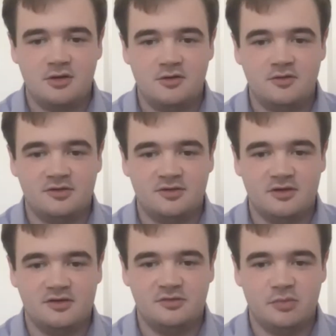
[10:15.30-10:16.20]
News
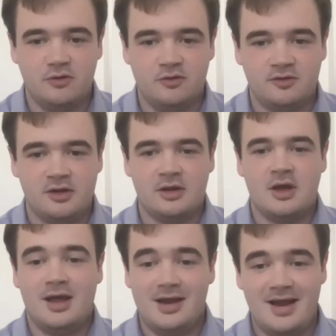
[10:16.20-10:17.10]
decided to post
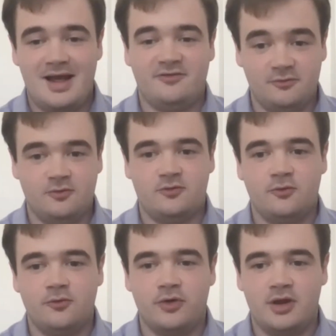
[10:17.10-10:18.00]
a national
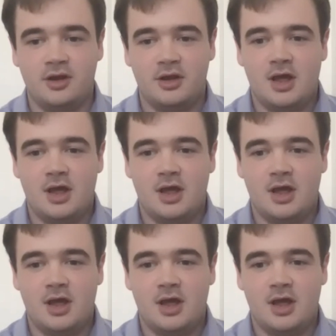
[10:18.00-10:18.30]
story